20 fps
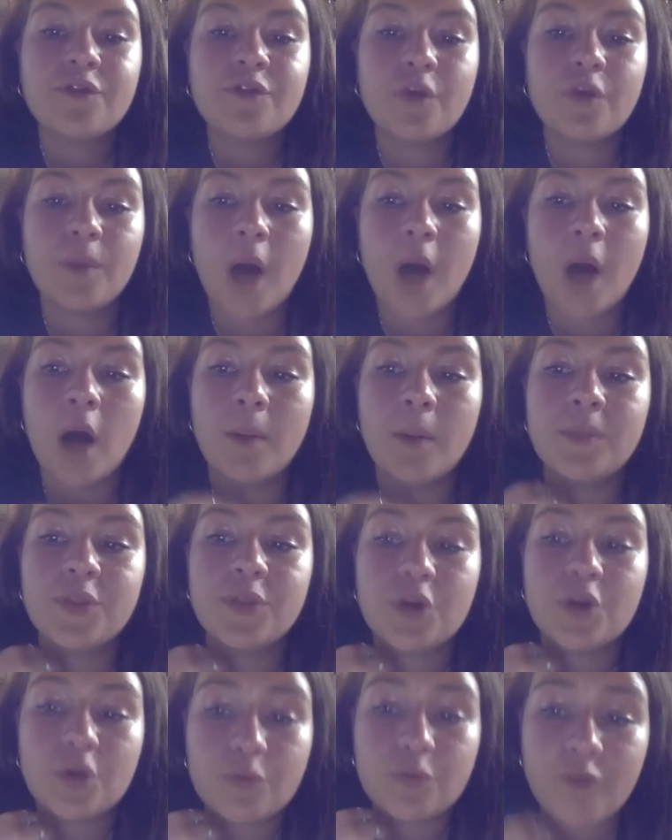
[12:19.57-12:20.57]

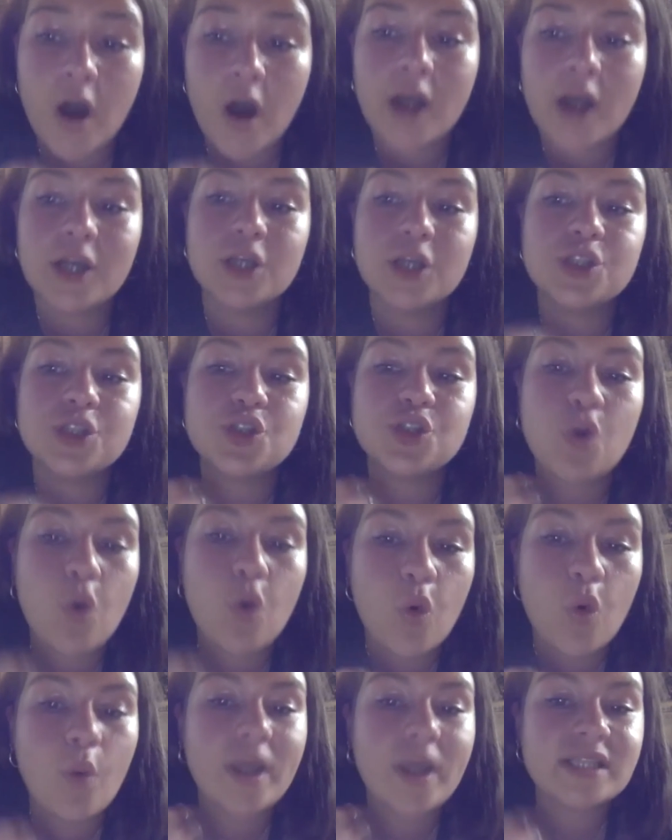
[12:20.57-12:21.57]
the violence
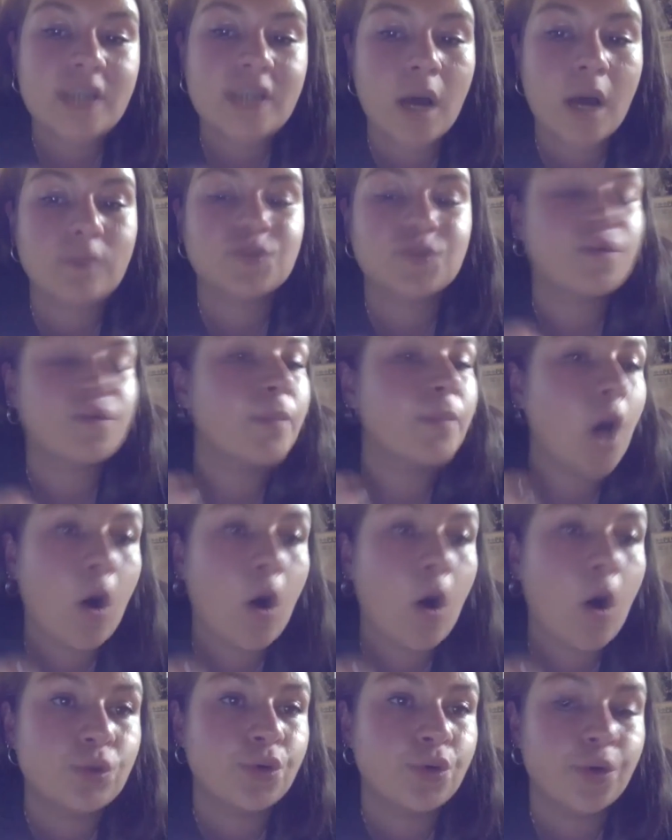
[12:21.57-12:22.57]
always comes from the
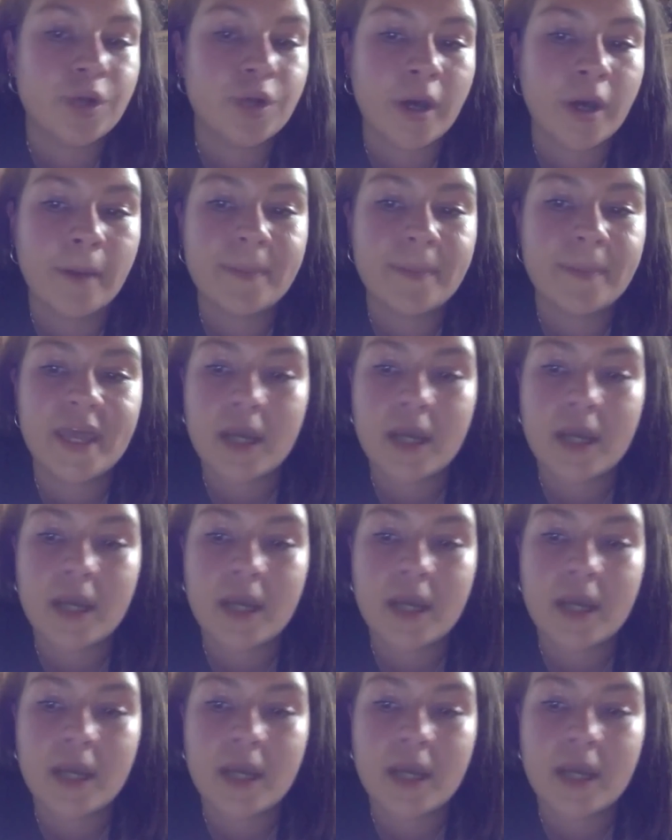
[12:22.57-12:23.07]
old order.